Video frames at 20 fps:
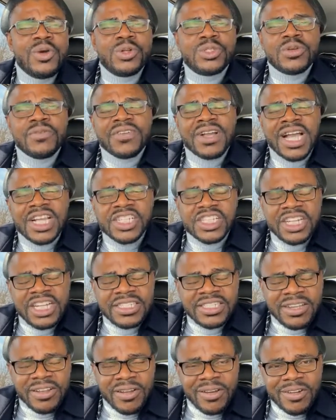note of
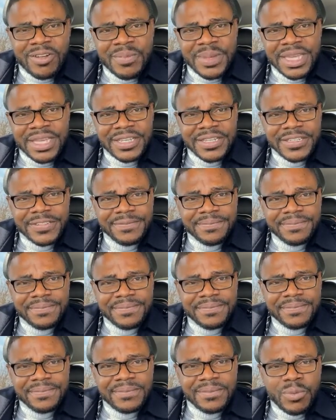cashless economy,
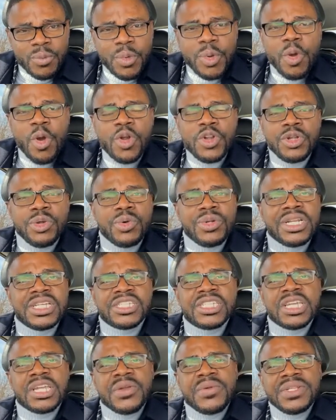we all know
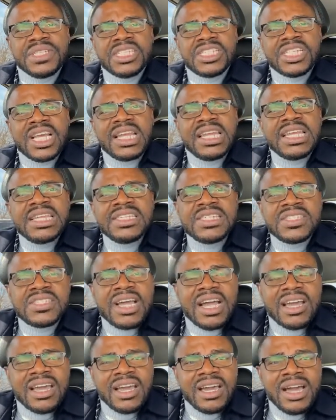the security challenges
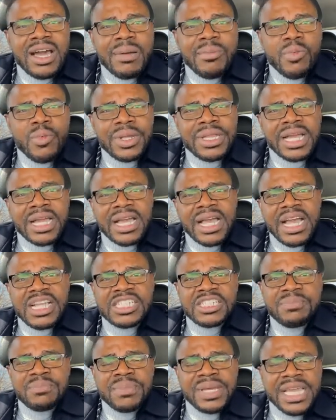that come with a
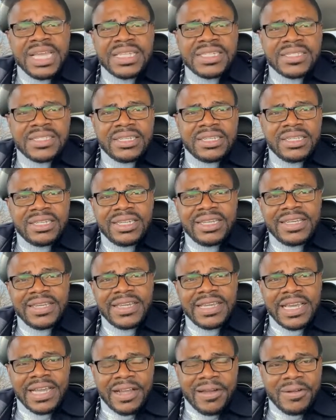cash-based
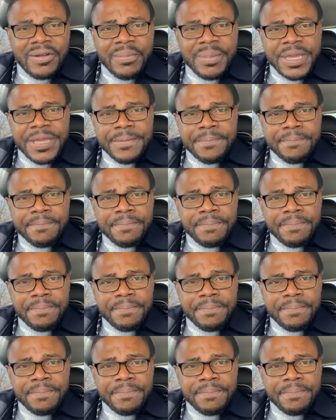economy.